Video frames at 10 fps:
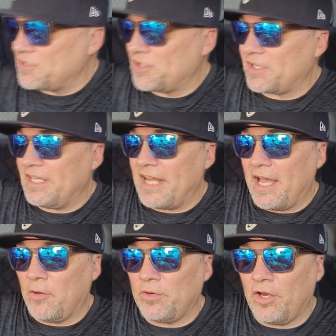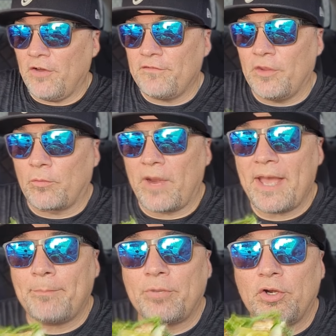We took it out of the
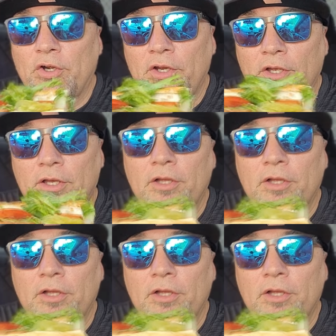wrapper.